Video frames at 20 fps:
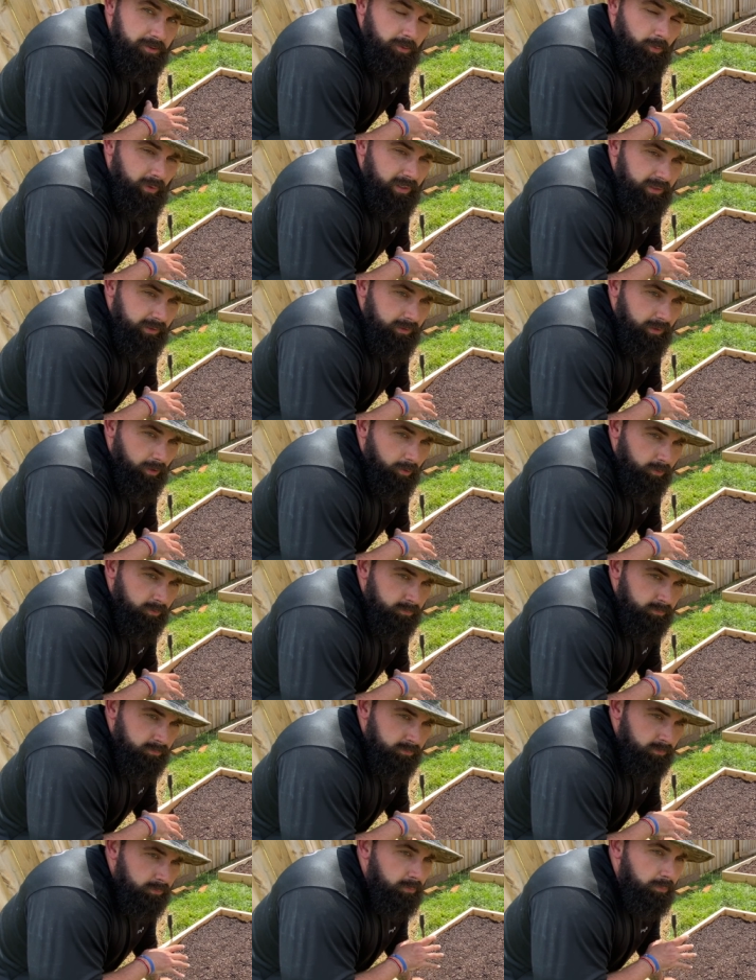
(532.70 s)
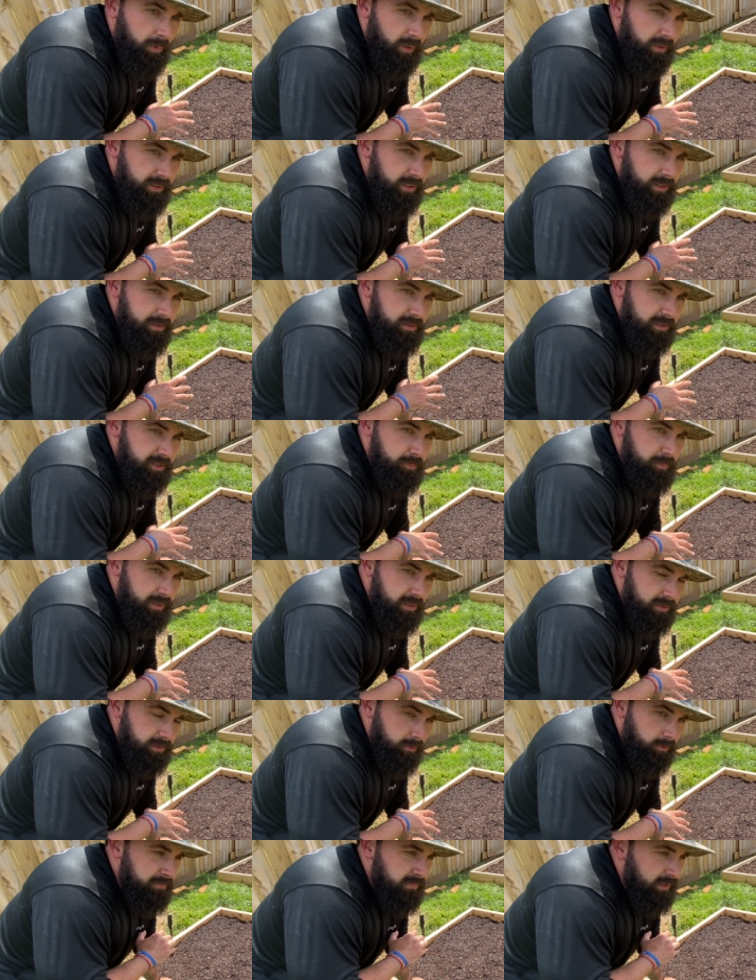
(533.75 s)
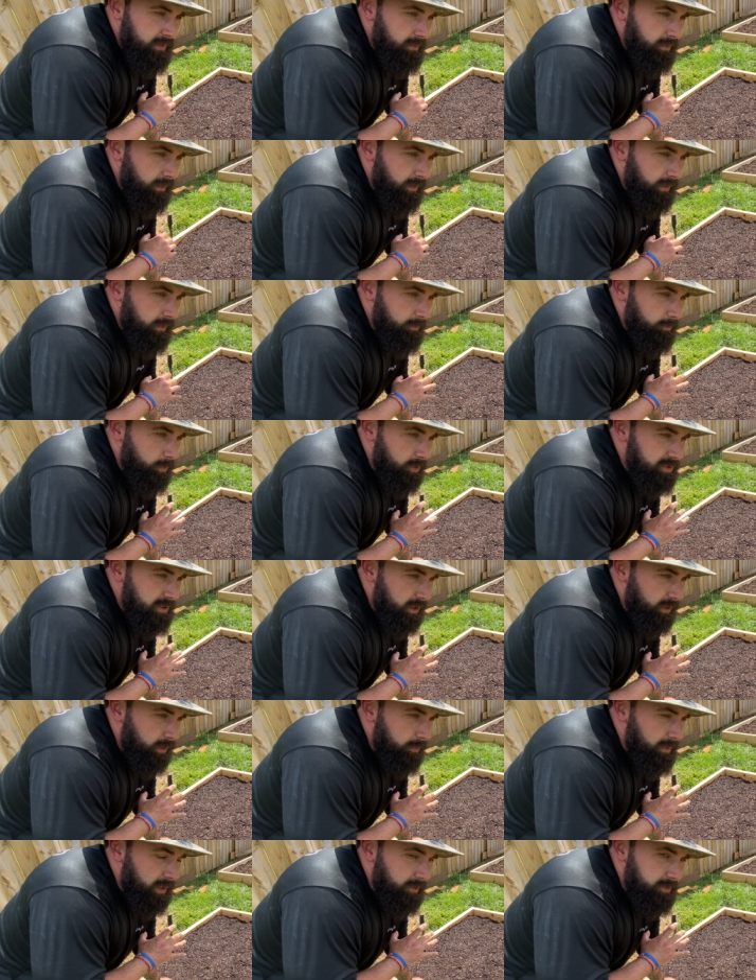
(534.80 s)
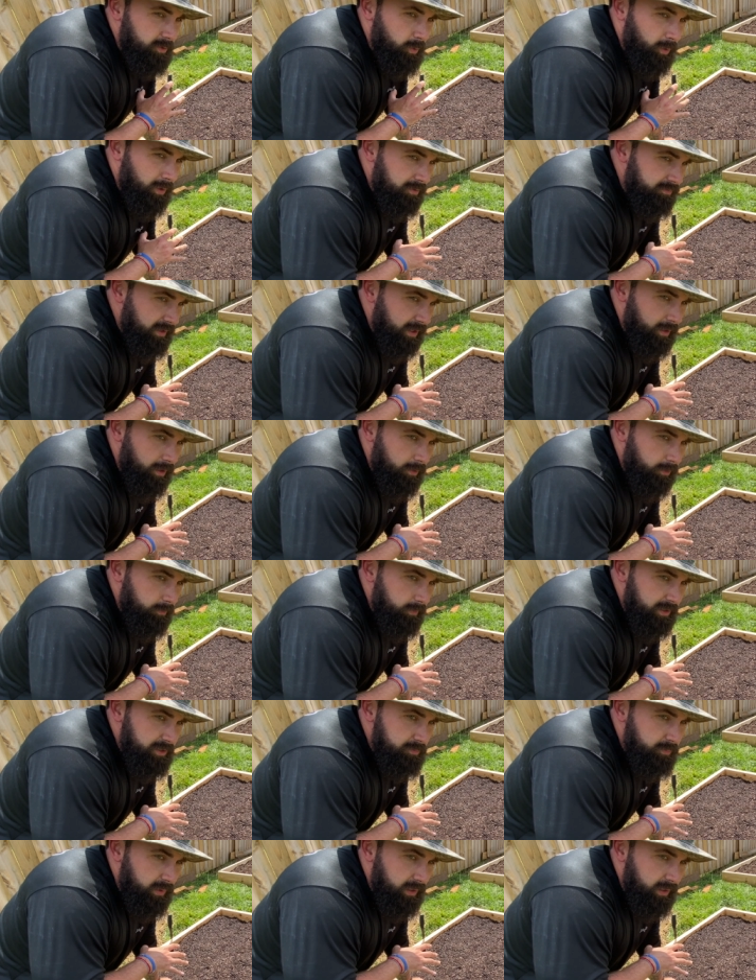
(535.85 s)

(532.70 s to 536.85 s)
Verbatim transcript: is the way to go, but it is expensive. Uh, we're talking about a $25 raised